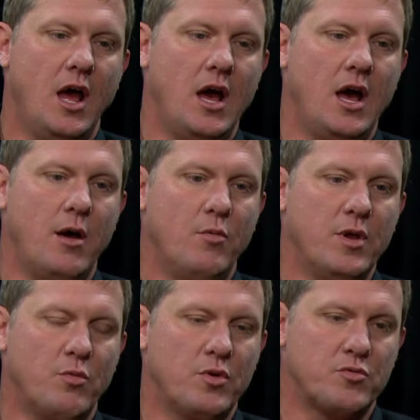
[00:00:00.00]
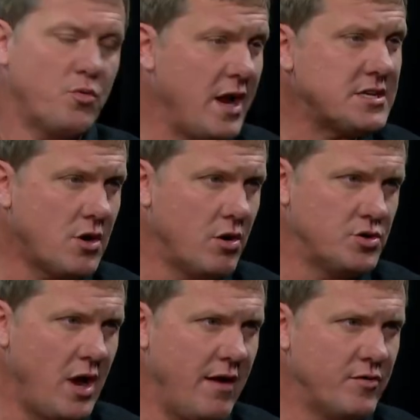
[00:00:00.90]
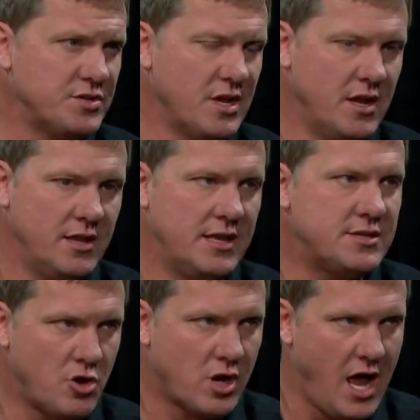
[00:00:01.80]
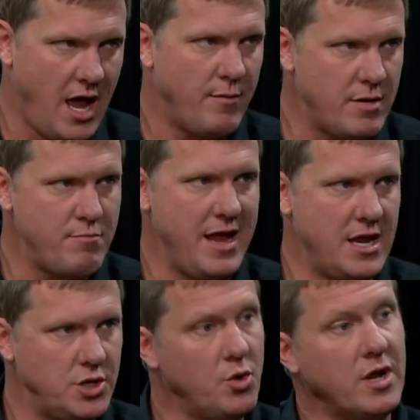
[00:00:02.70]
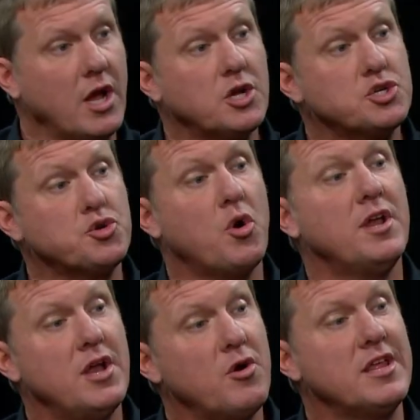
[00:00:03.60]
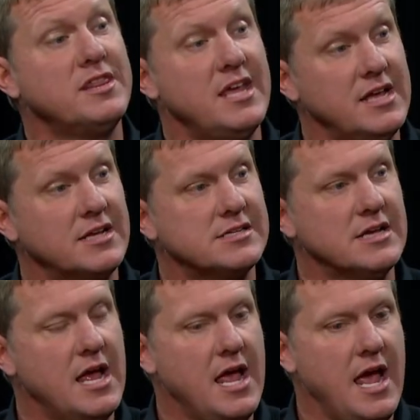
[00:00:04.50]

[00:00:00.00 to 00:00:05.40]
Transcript: uh, with, with race car drivers, these are common men doing extraordinary things. Yeah.